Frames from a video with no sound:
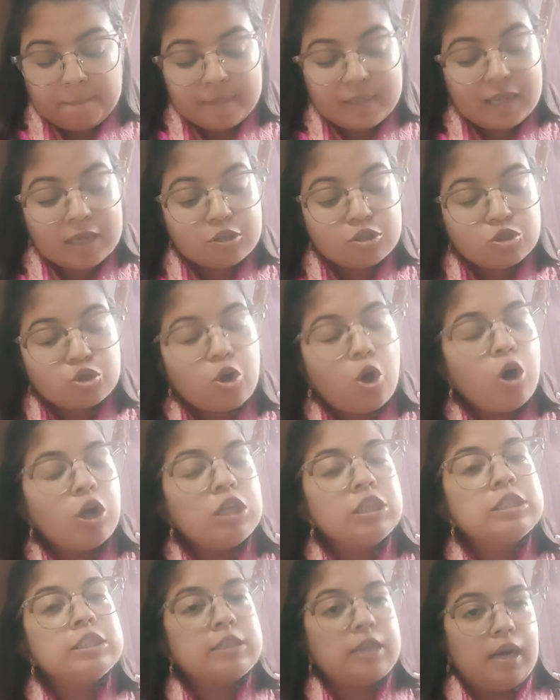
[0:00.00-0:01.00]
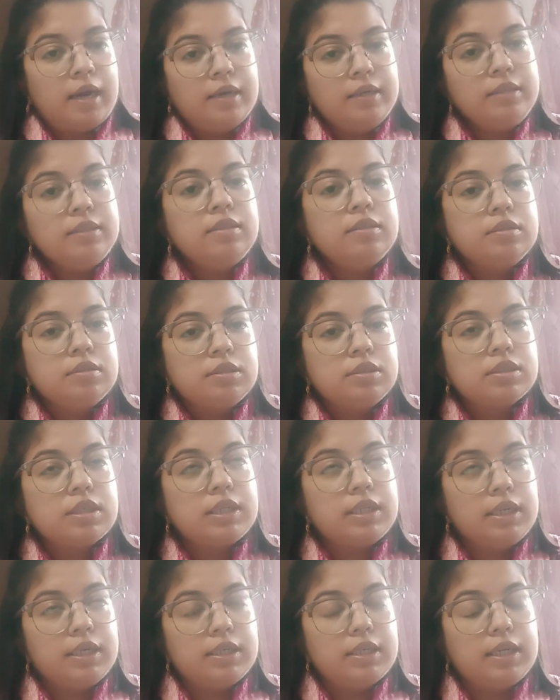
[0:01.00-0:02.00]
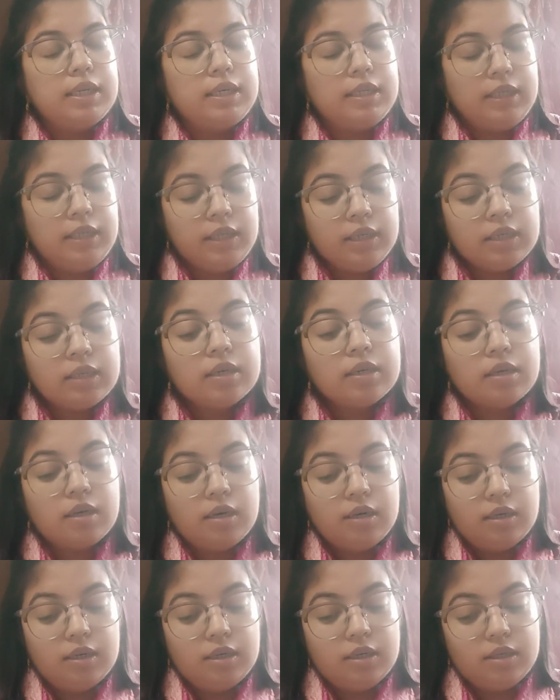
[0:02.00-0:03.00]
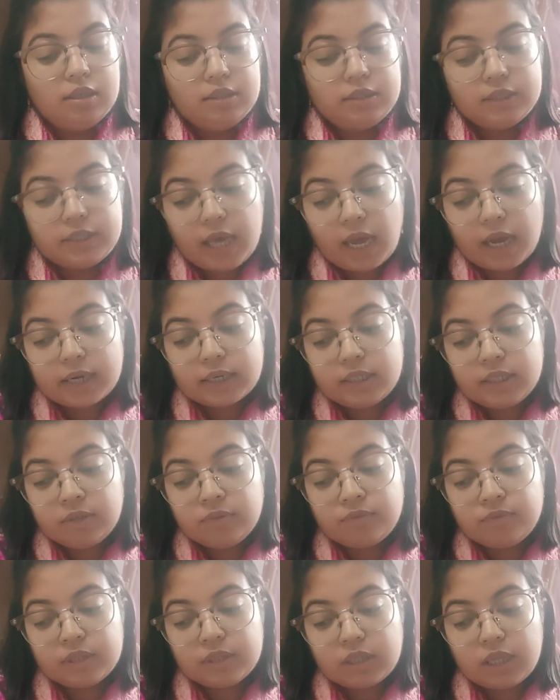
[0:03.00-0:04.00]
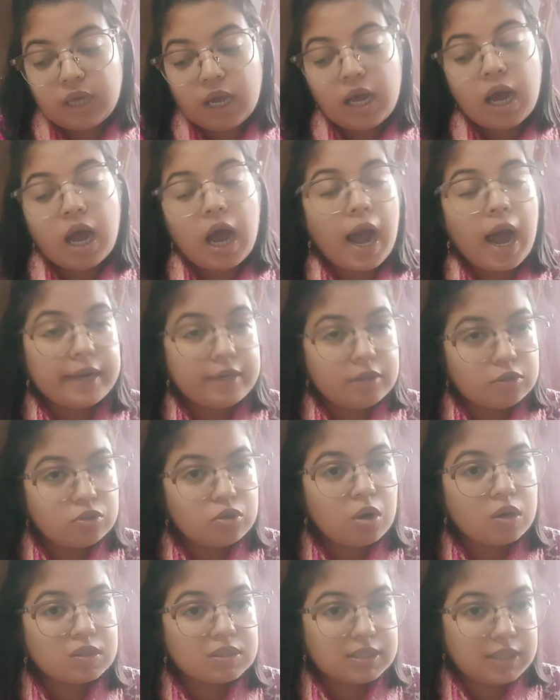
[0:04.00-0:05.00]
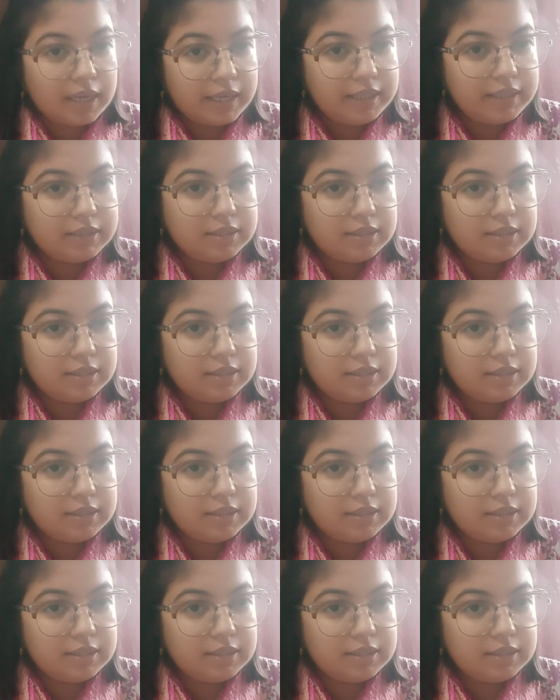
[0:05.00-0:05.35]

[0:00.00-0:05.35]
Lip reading: salts are generally reacting with the hydroxide